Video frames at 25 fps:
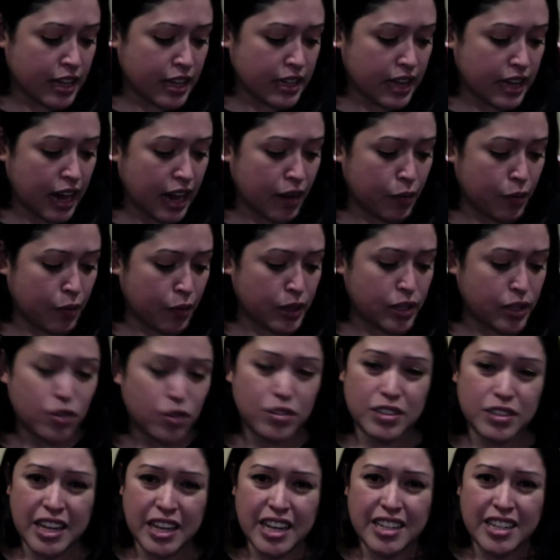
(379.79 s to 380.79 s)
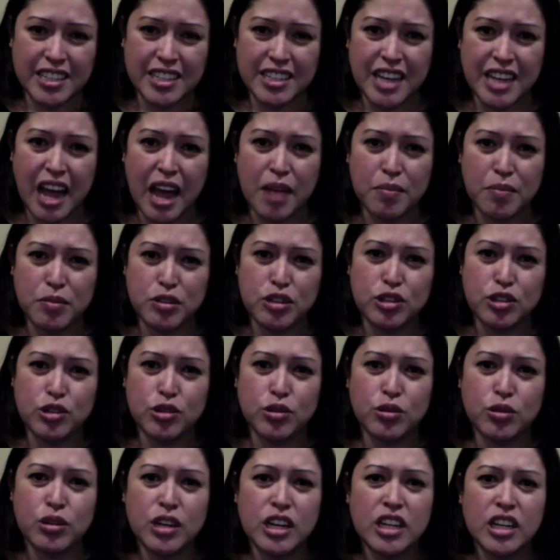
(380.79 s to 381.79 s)
that we don't take the time
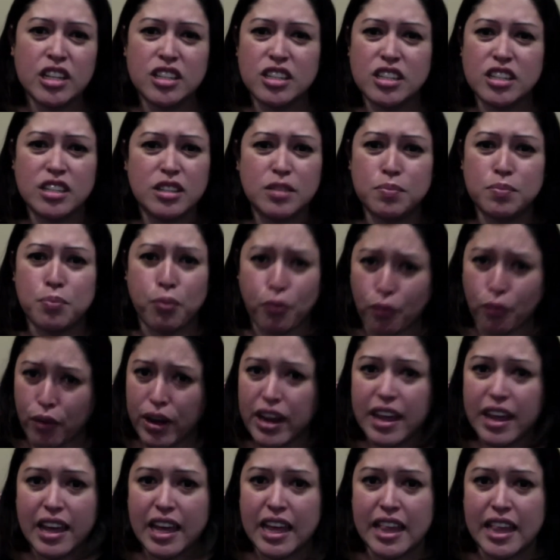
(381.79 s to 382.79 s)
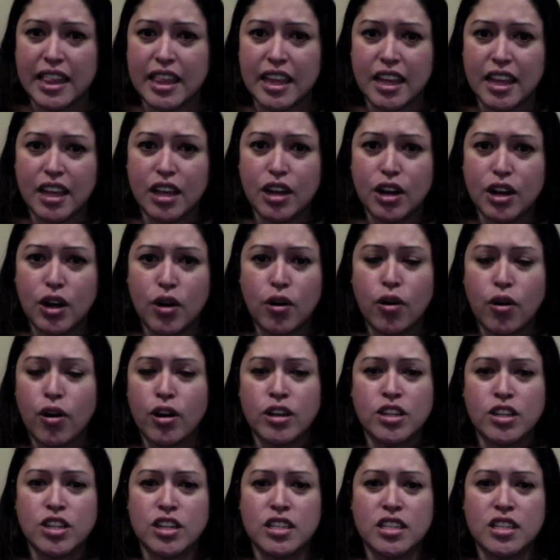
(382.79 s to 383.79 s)
to just breathe, you know, or
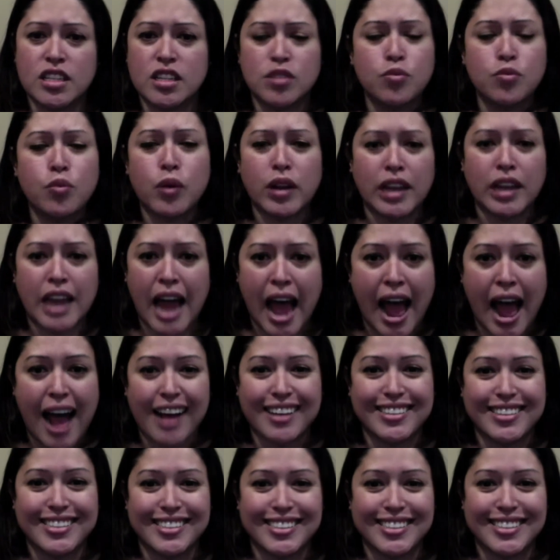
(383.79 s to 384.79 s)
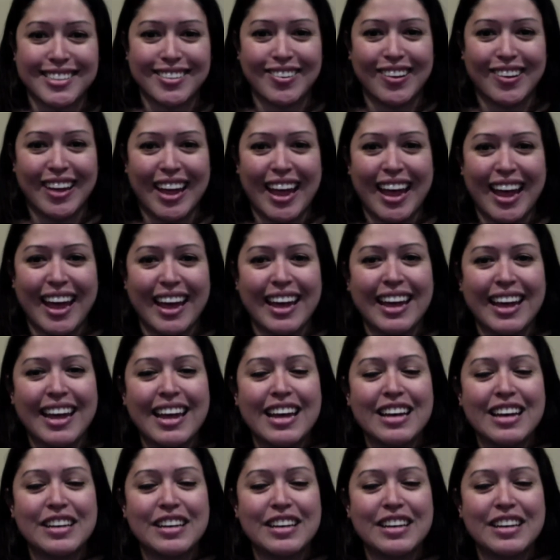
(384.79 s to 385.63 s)
just relax, okay?